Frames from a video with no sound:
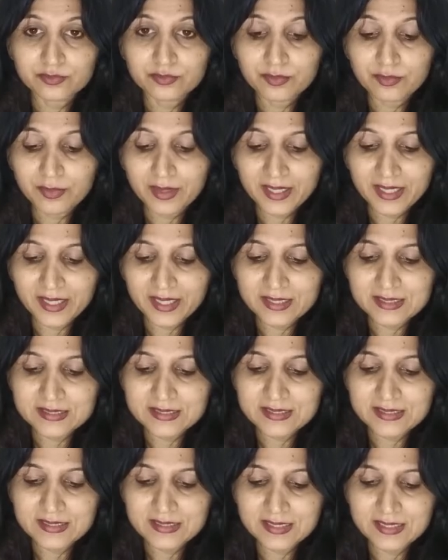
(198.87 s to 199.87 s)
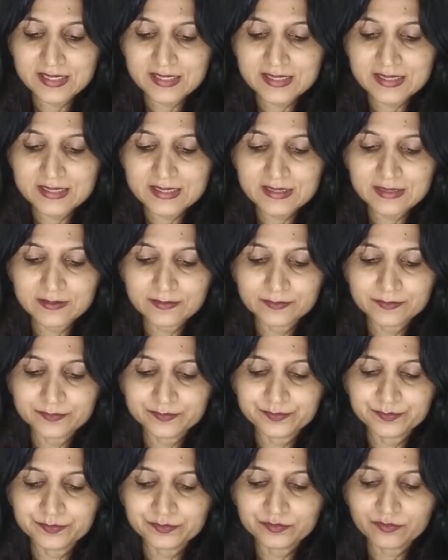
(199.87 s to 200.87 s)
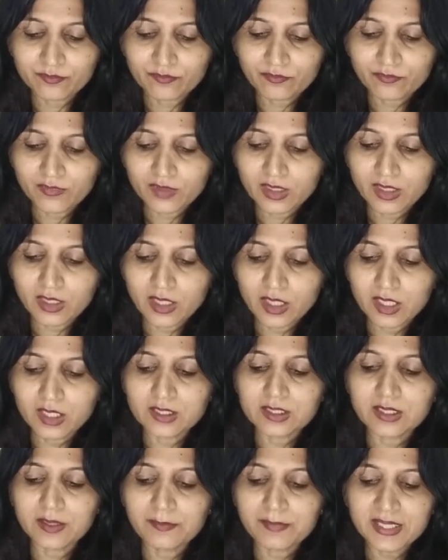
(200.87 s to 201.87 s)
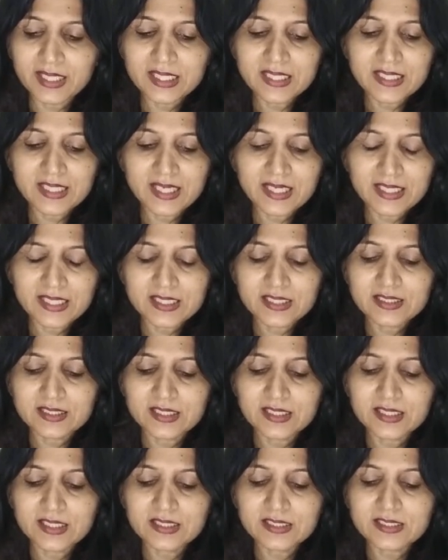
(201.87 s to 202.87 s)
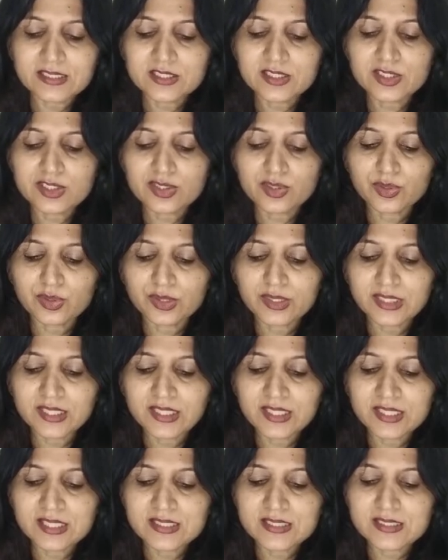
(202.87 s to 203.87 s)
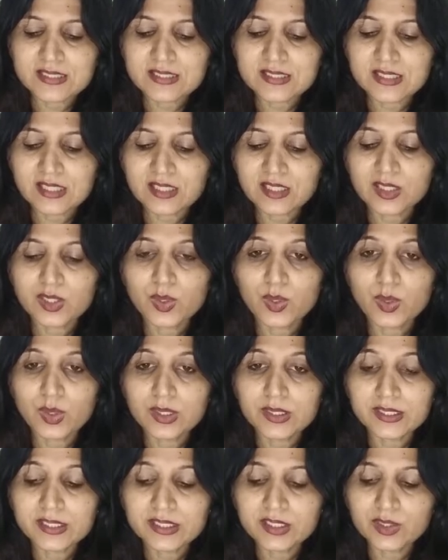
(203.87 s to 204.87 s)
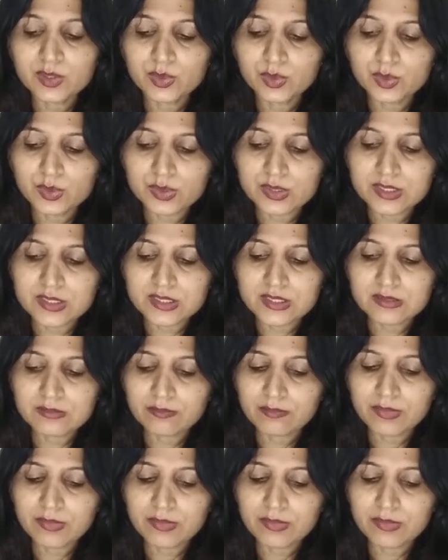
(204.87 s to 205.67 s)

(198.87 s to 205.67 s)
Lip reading: My answer is the main character in the story is the Golden Goose,